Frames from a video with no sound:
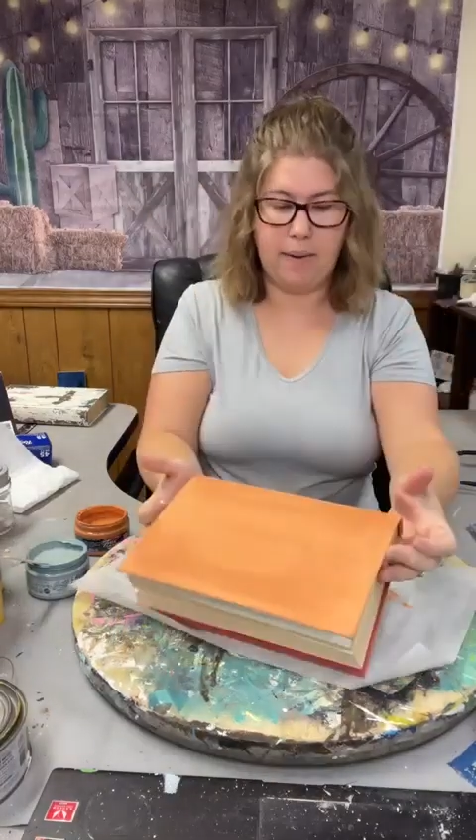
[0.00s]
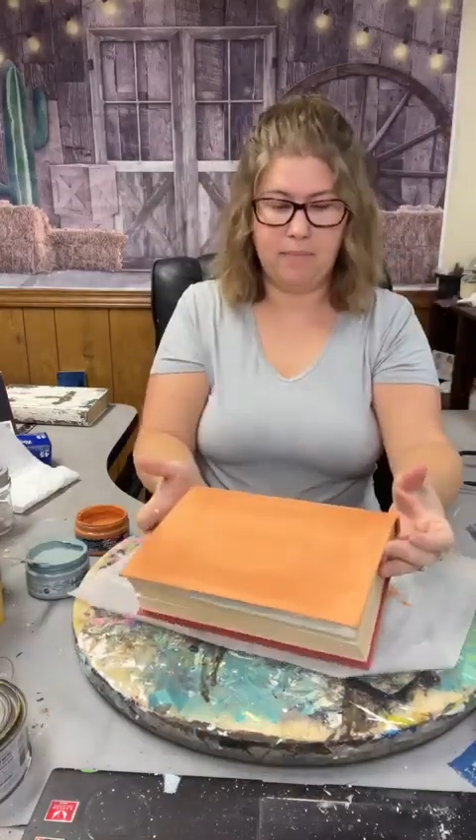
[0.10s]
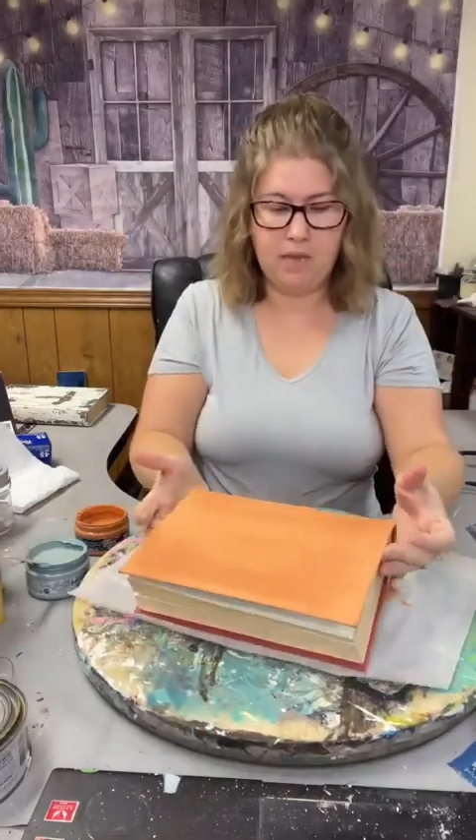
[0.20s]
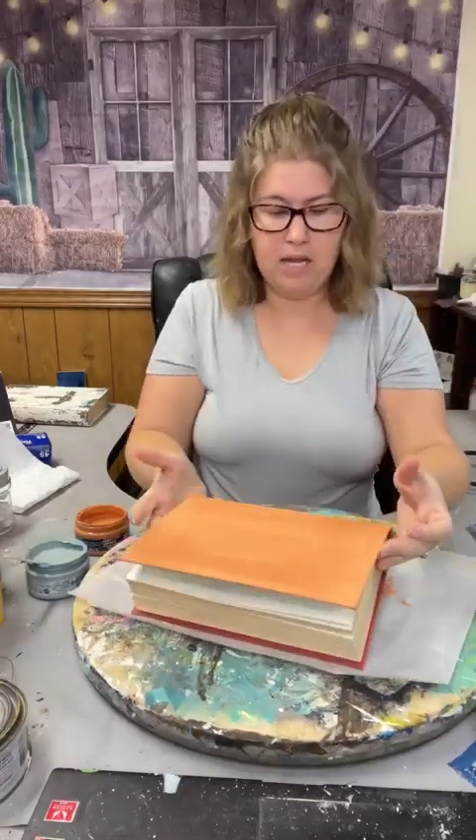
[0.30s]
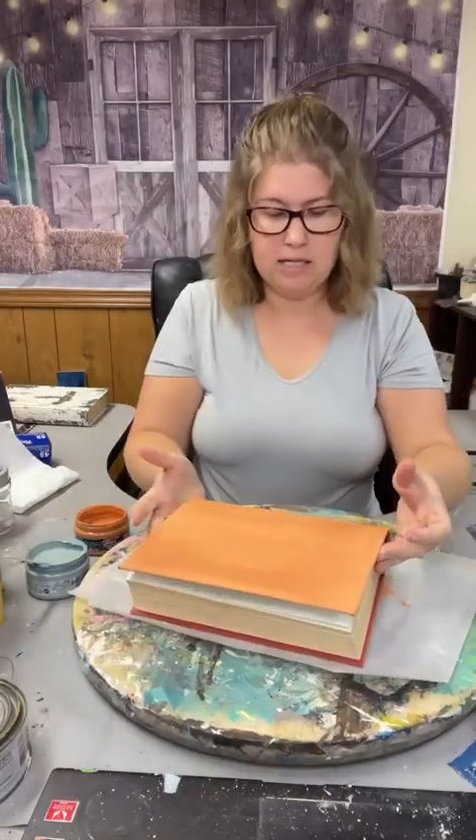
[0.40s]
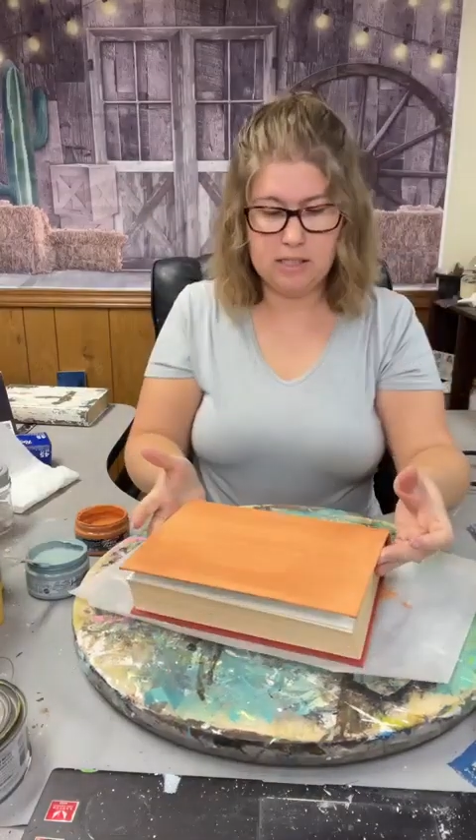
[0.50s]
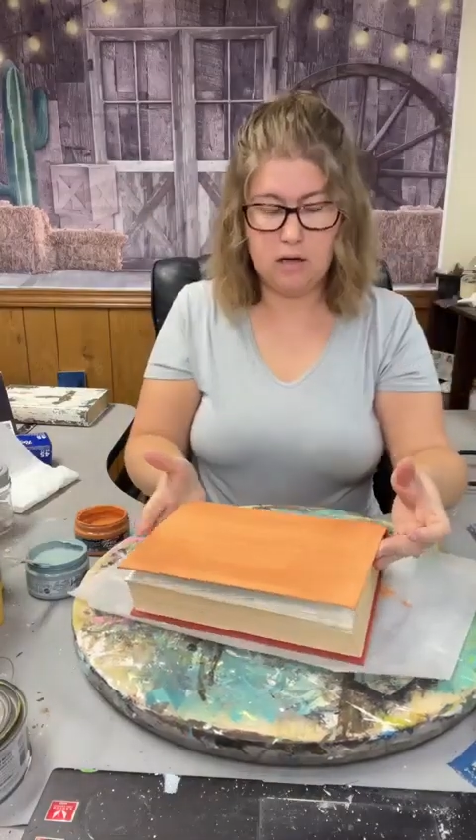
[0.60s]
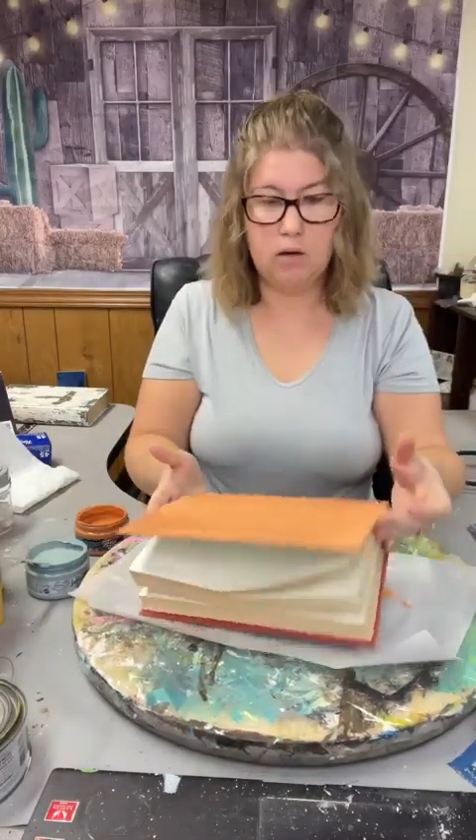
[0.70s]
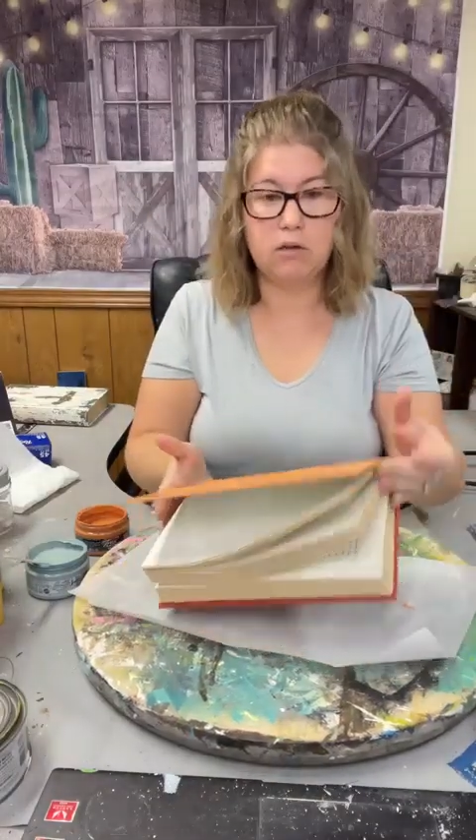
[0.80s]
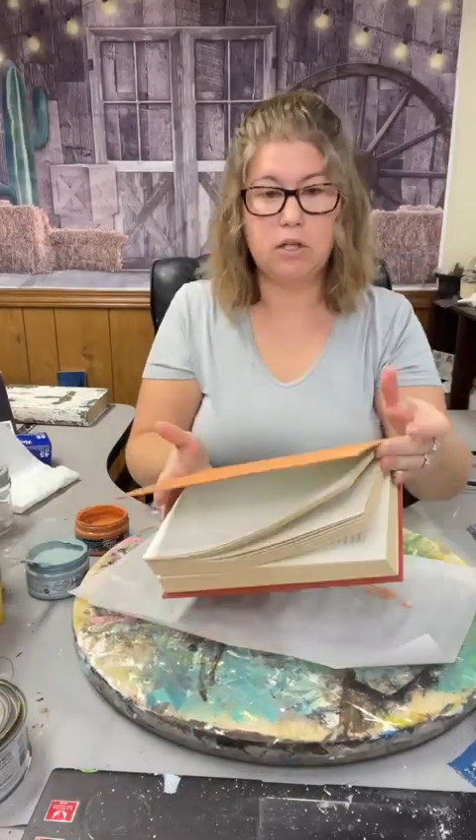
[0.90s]
Okay,
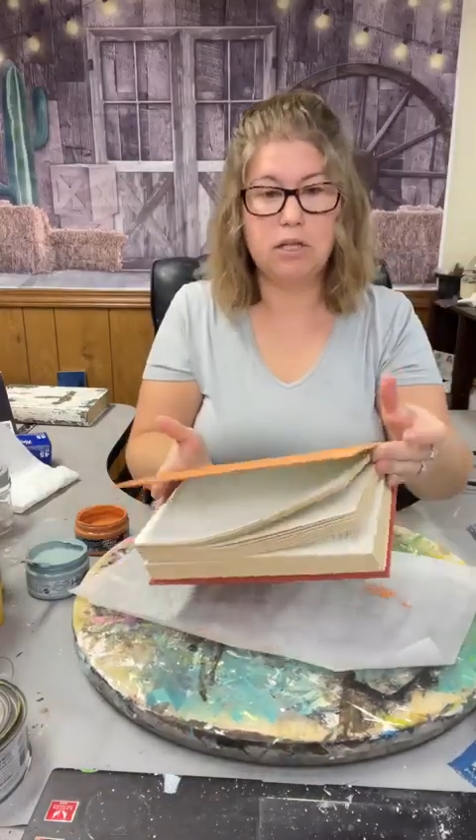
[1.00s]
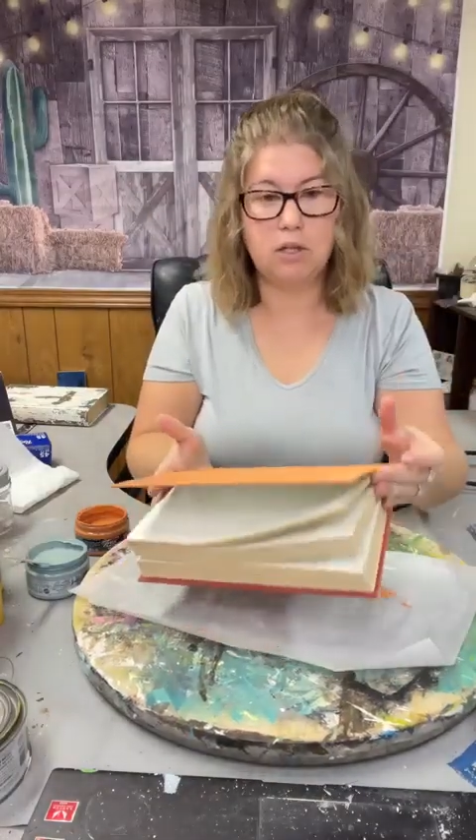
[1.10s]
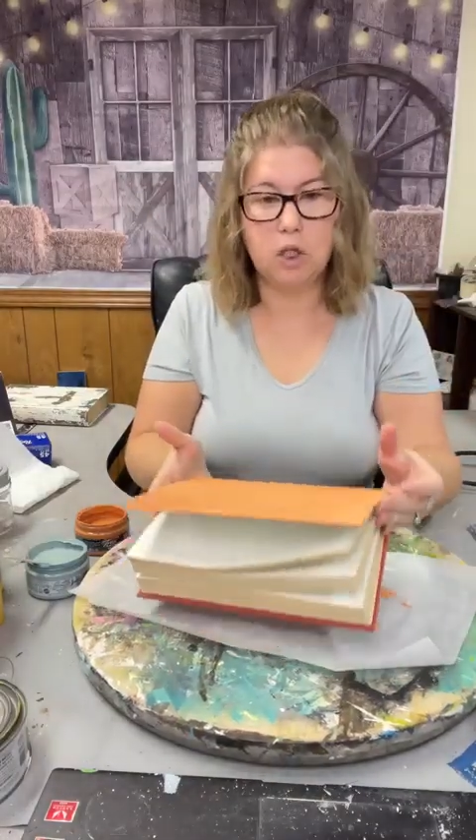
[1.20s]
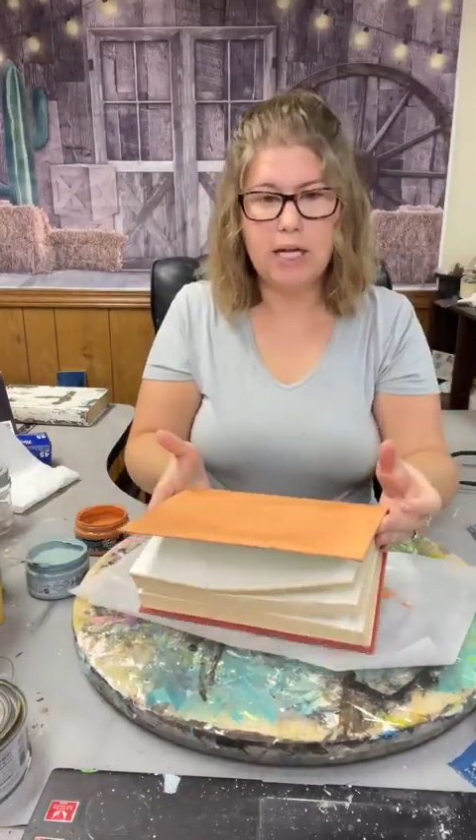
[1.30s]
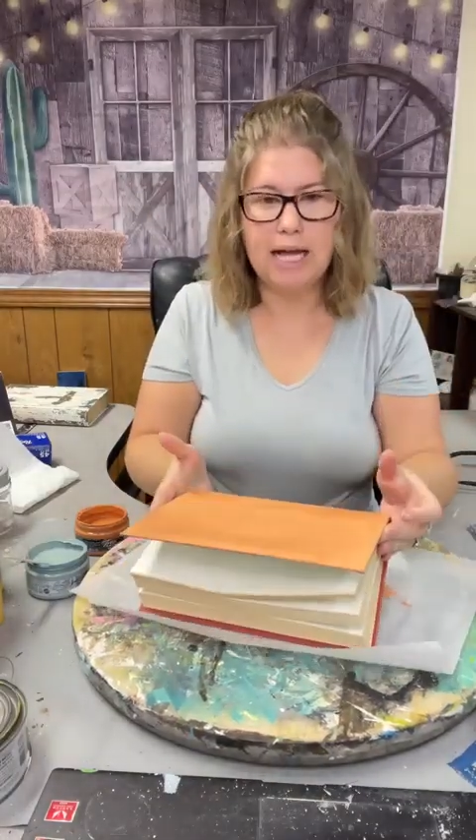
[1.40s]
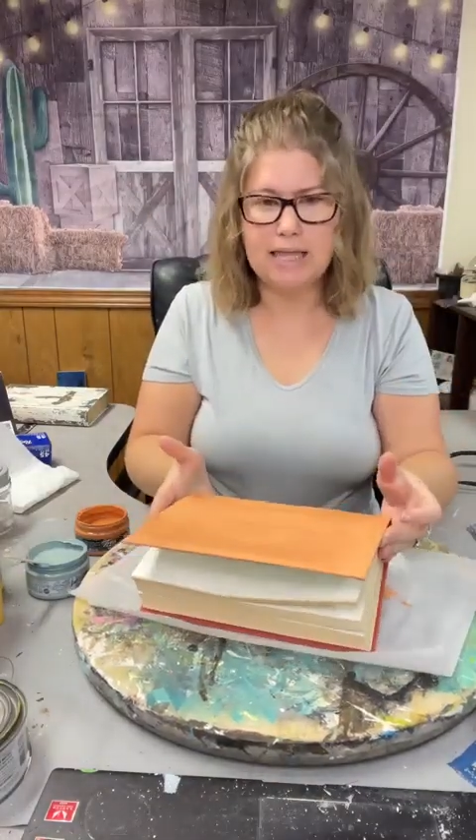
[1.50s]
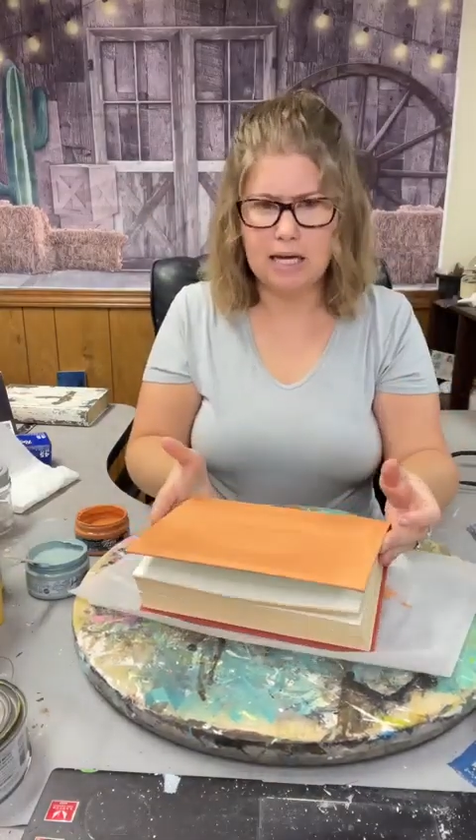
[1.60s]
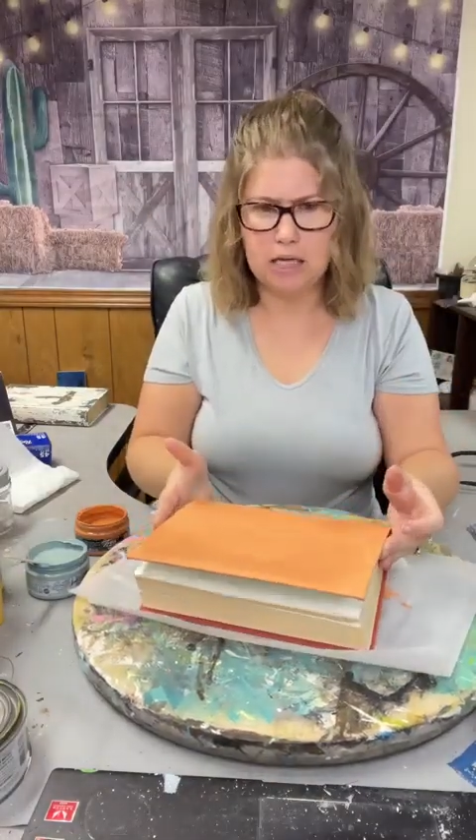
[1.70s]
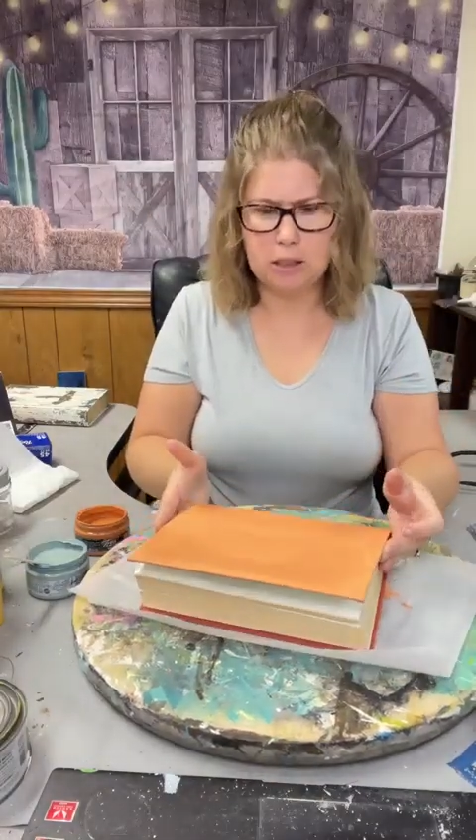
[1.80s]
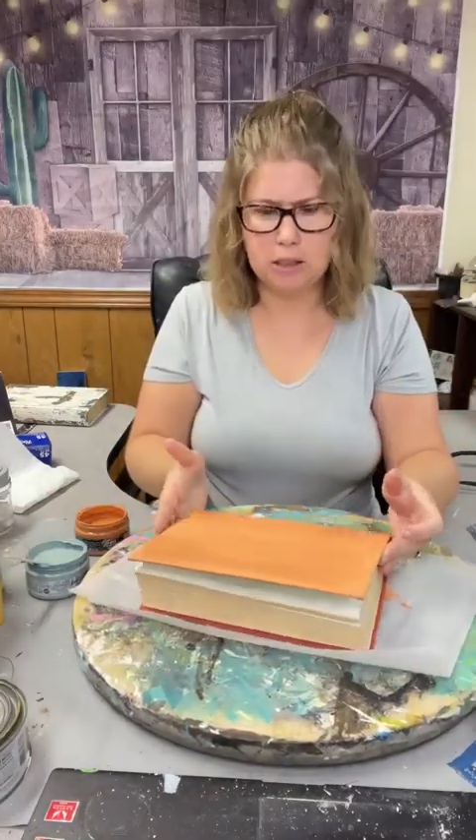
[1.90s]
so look at
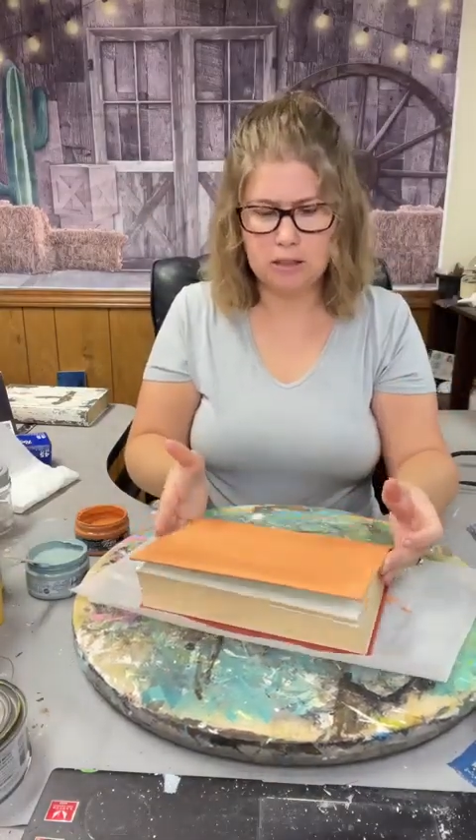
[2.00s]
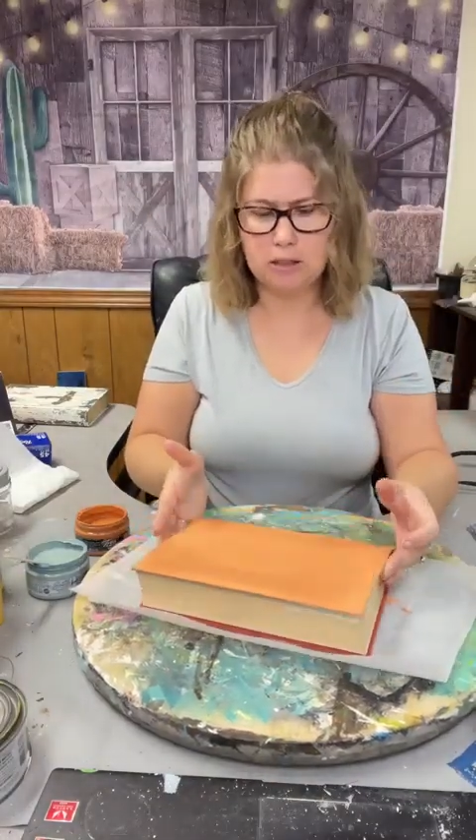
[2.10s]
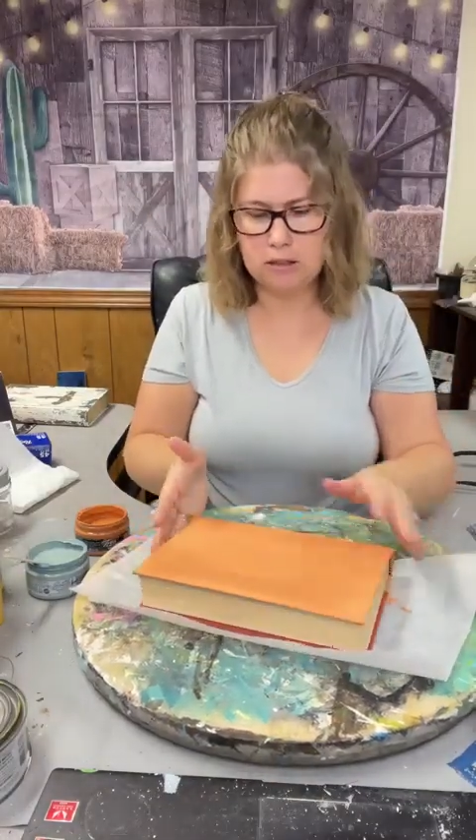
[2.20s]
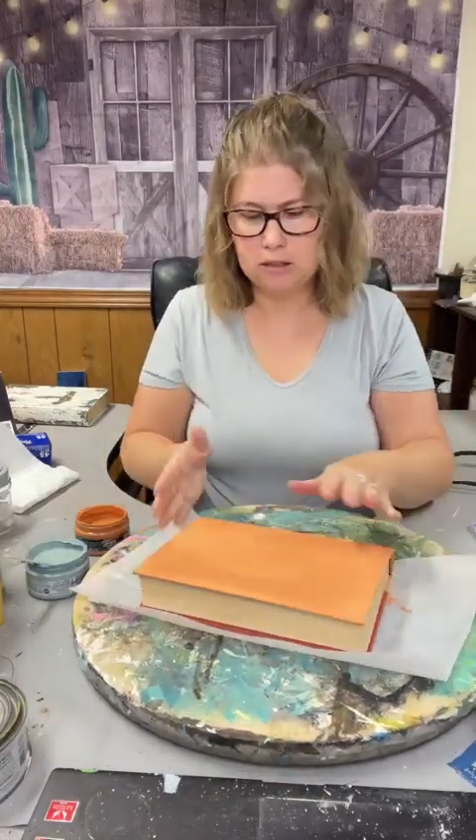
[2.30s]
that.